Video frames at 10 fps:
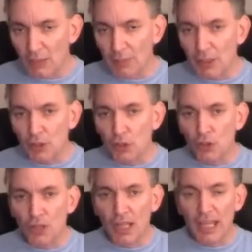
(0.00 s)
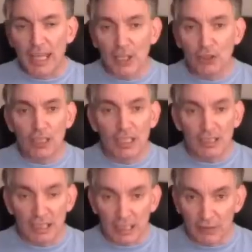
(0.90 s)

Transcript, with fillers: to make sure that energy is